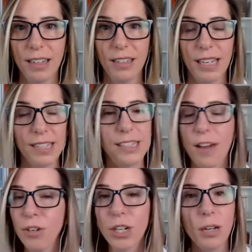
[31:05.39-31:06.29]
It's
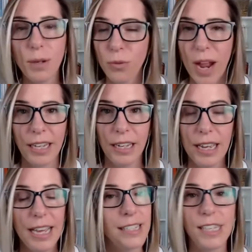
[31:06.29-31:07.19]
never going to be ready.
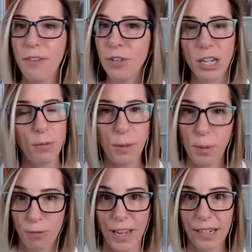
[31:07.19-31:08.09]
It's never going to be
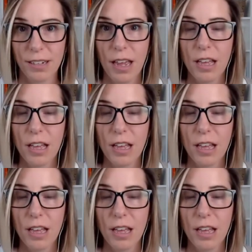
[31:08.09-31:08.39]
perfect.